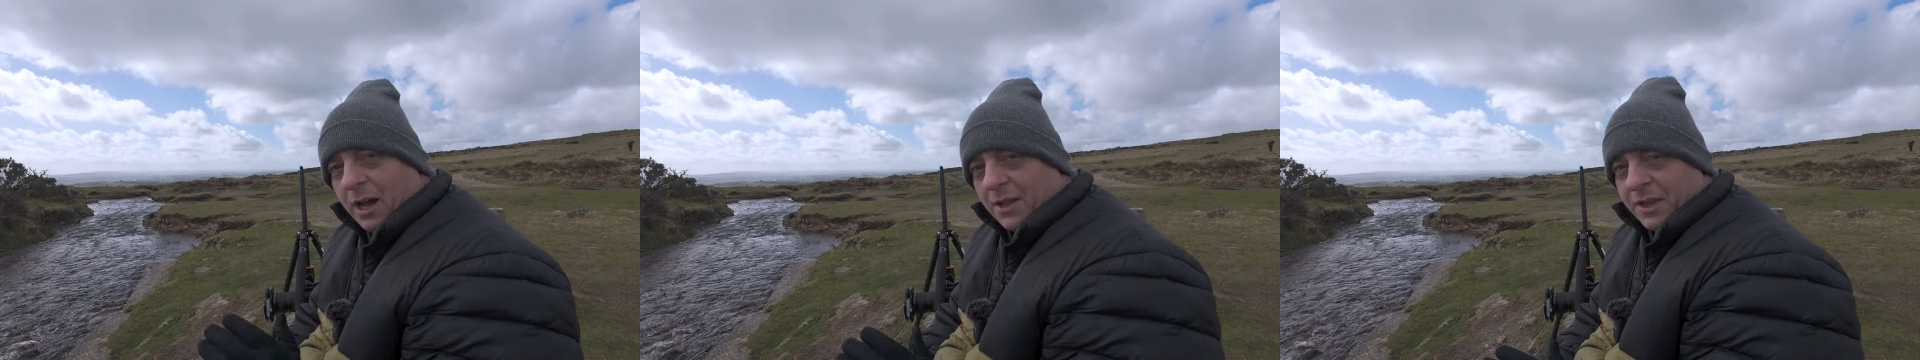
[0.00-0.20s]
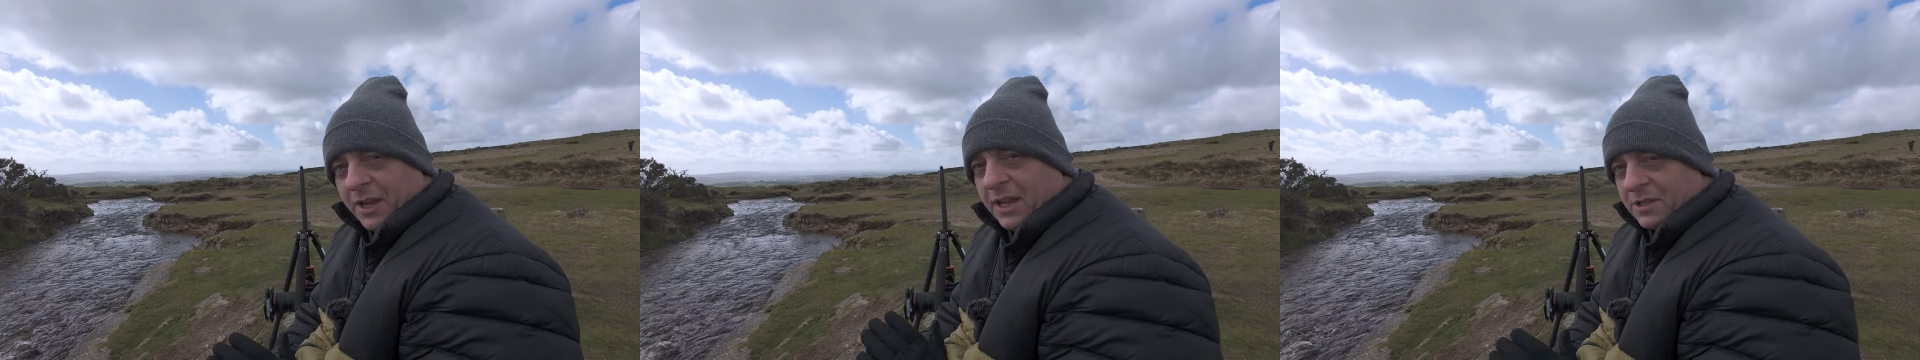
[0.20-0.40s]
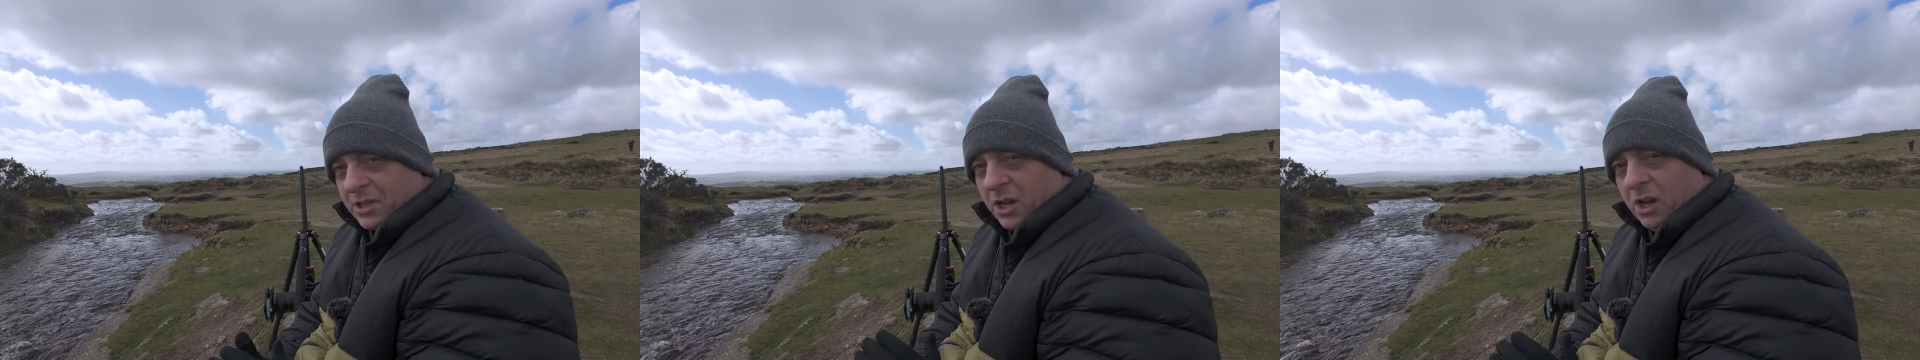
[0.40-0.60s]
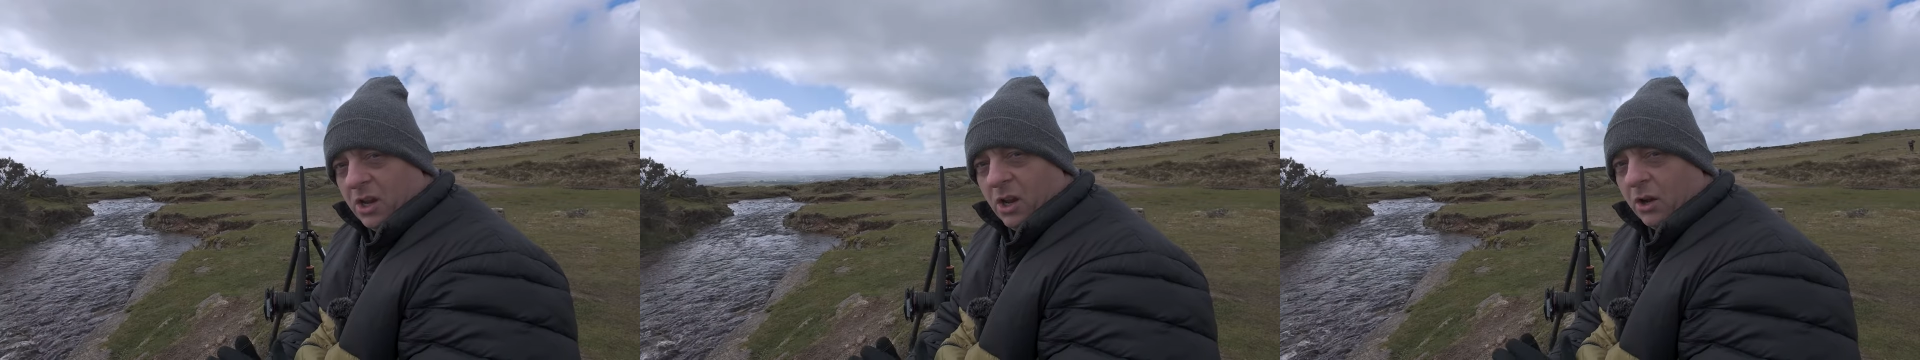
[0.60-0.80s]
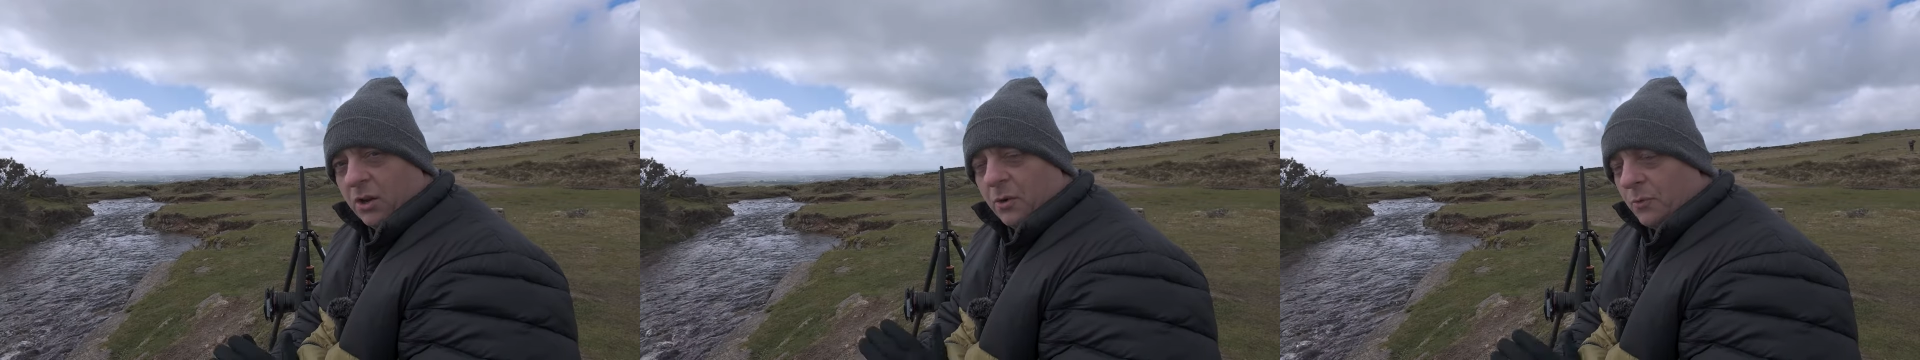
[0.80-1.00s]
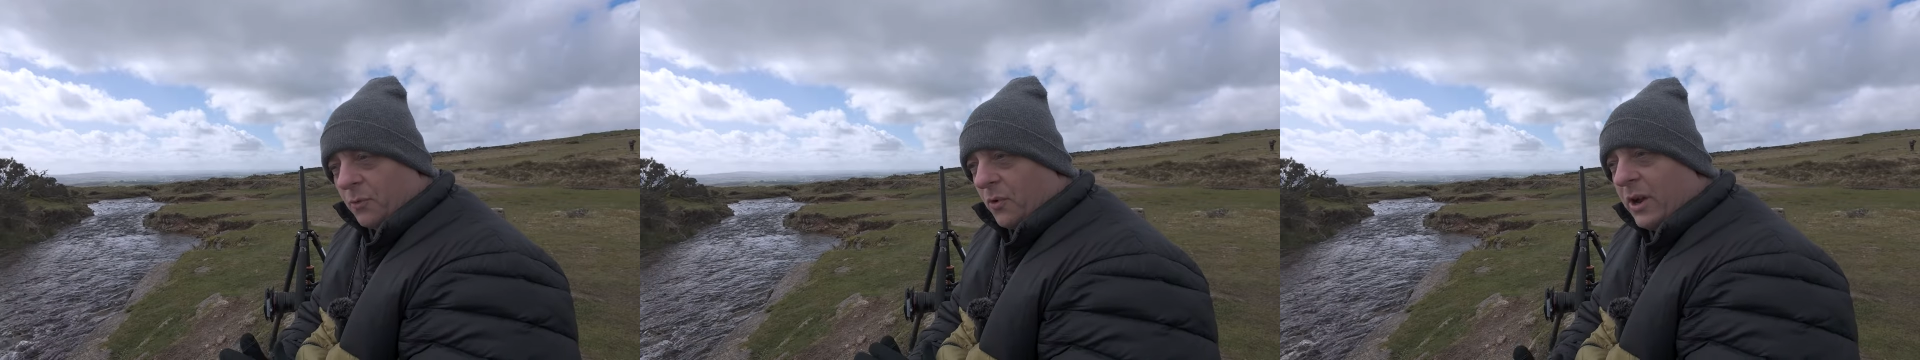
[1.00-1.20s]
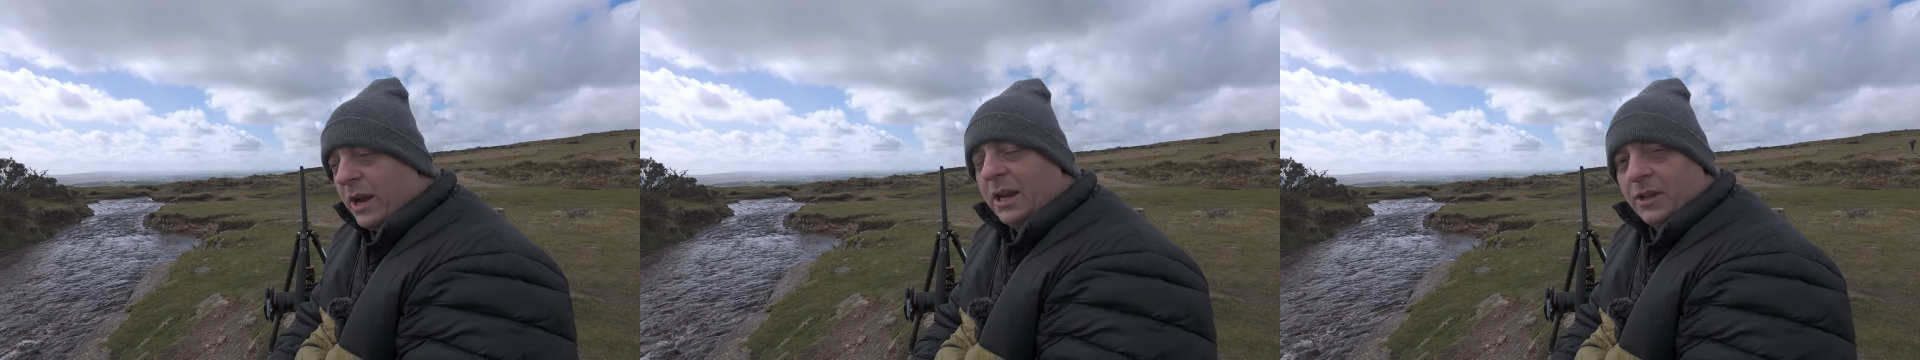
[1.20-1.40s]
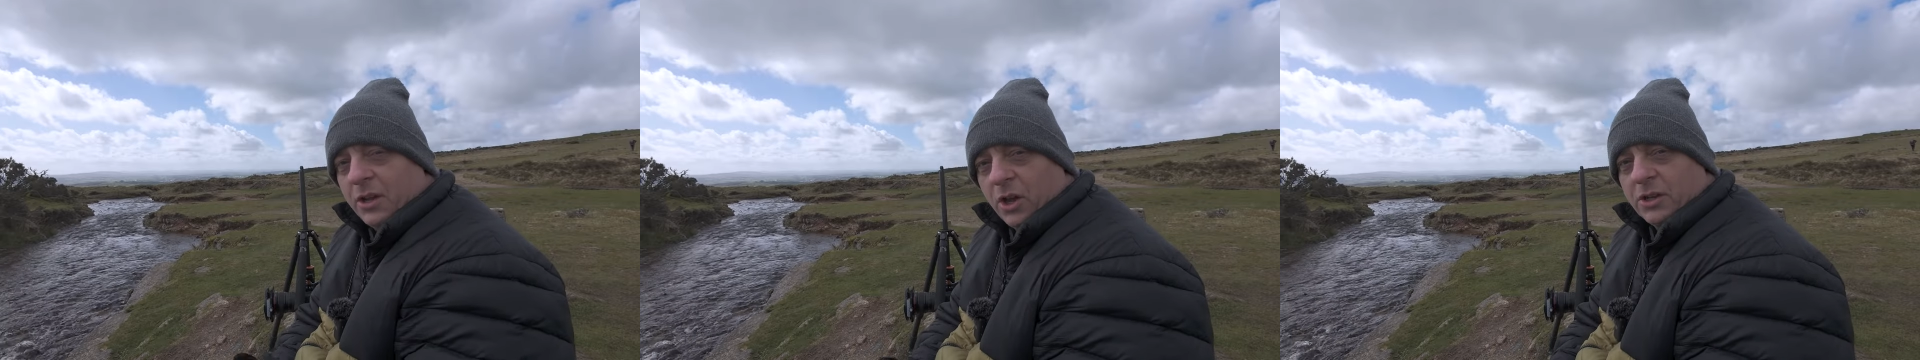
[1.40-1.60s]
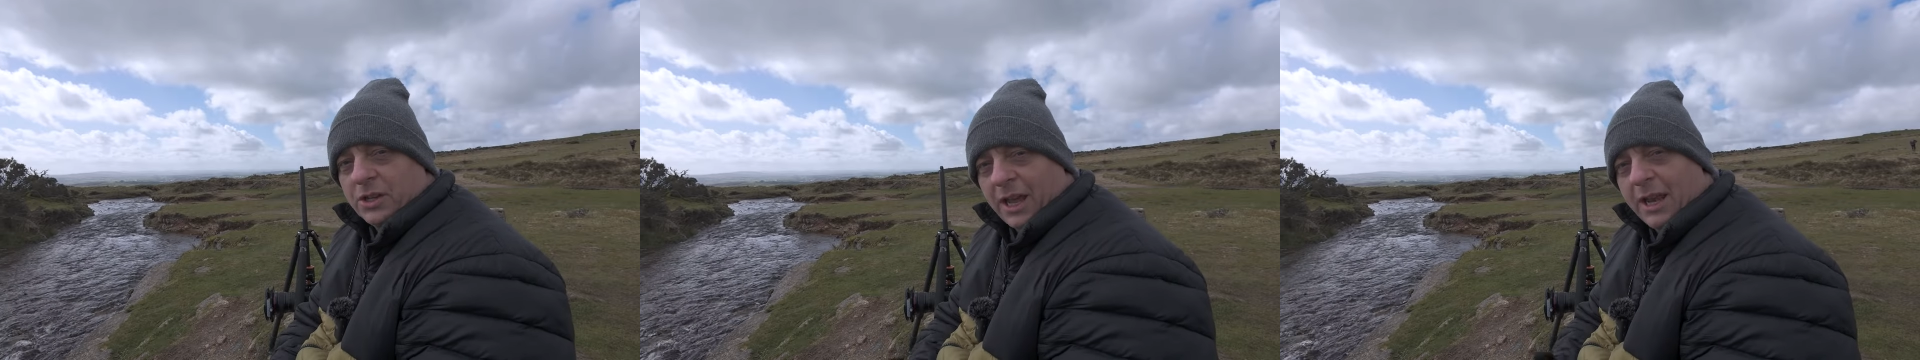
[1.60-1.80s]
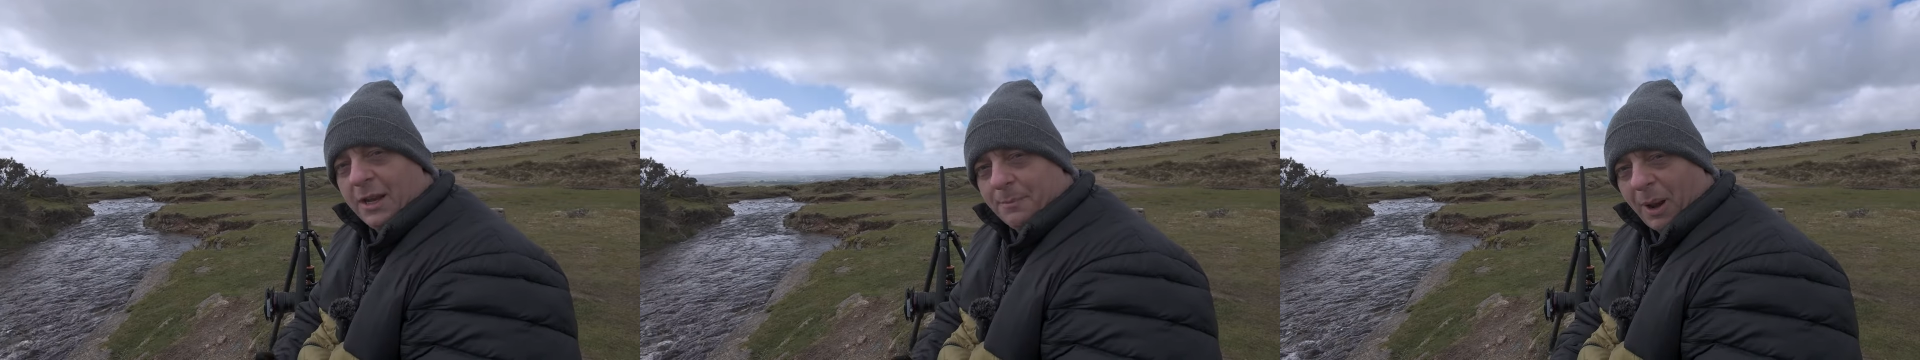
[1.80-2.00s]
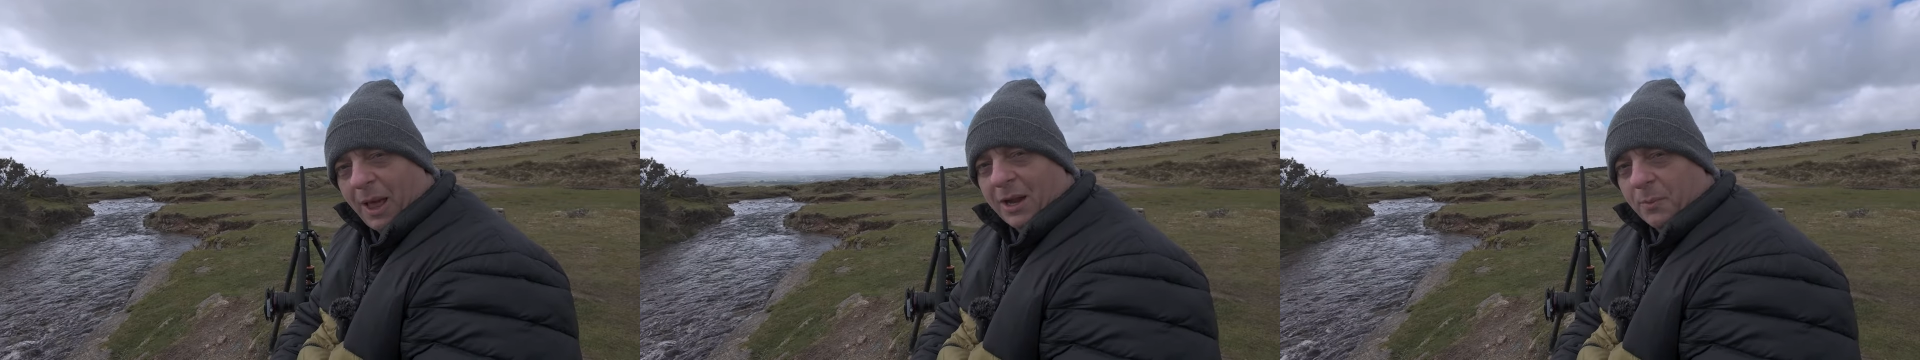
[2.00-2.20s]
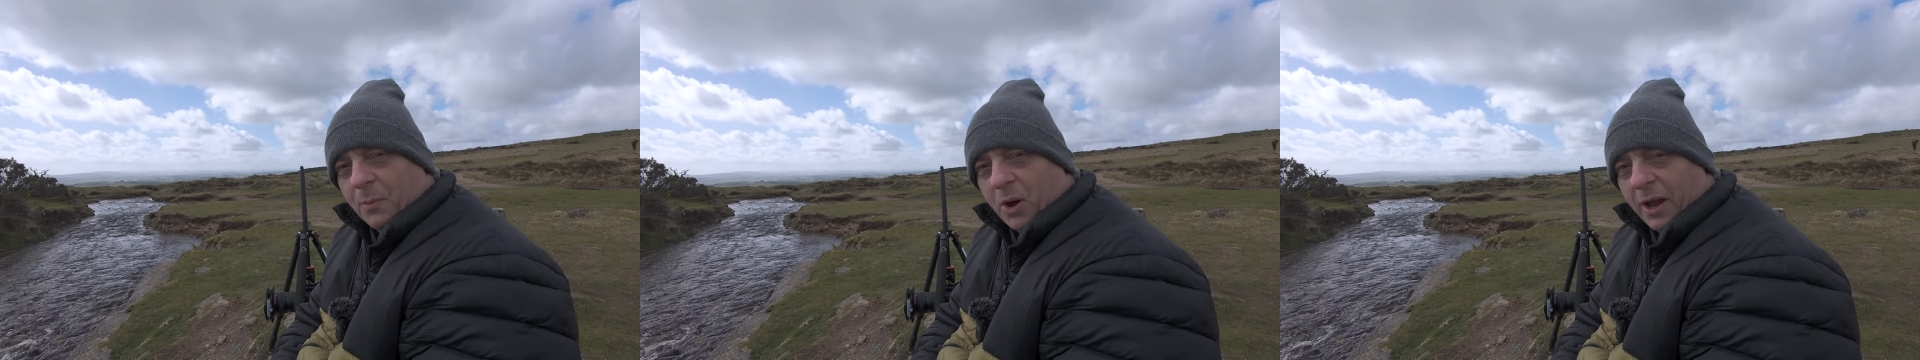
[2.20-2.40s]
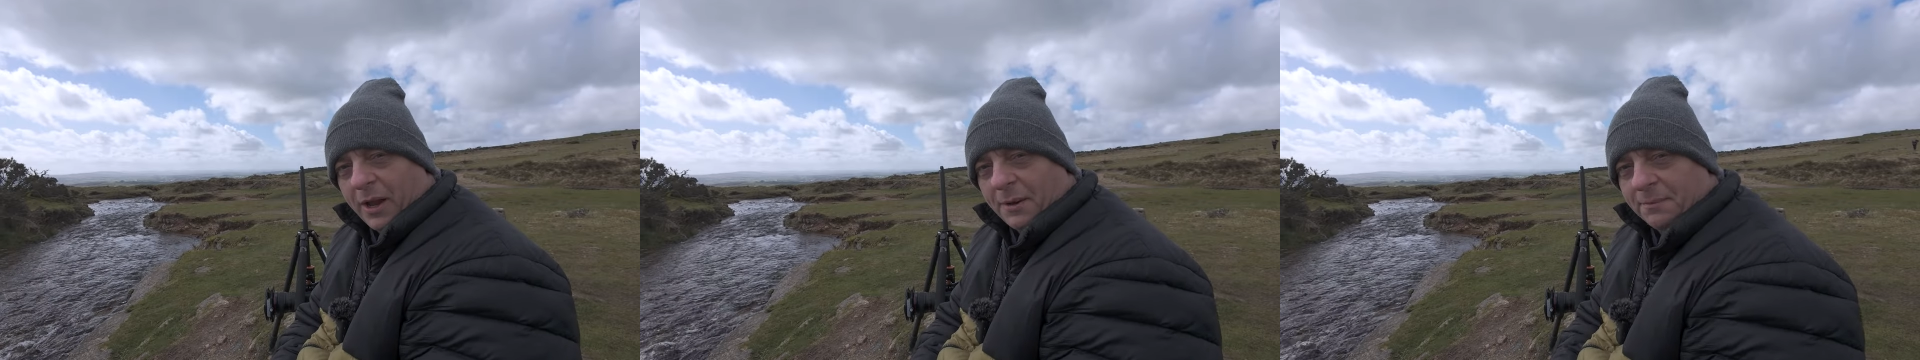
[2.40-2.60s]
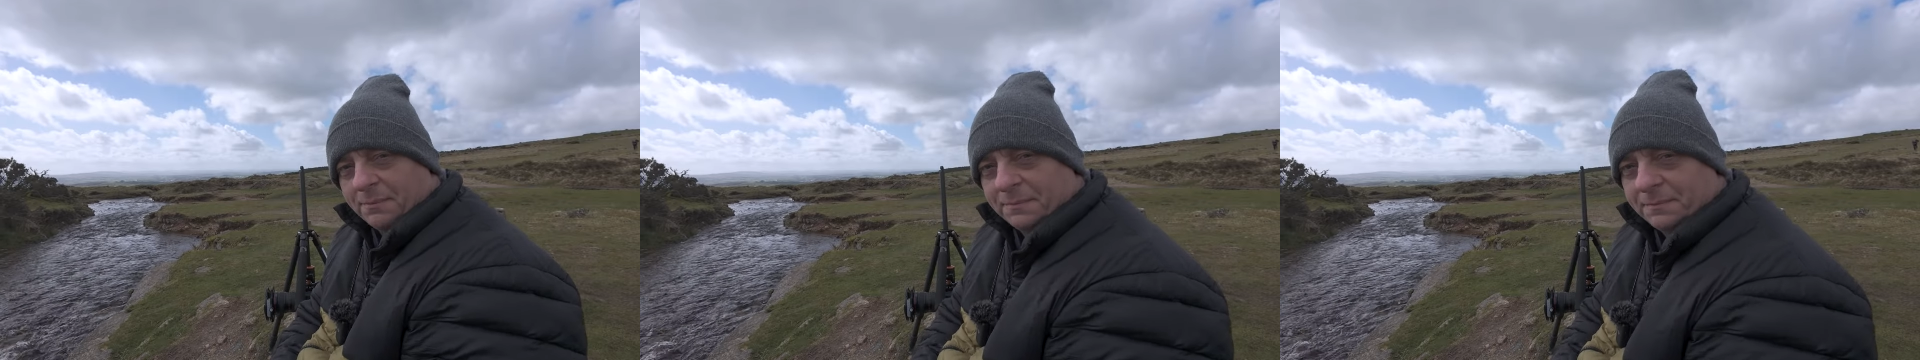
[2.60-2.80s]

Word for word: I think it's going to look really good in black and white.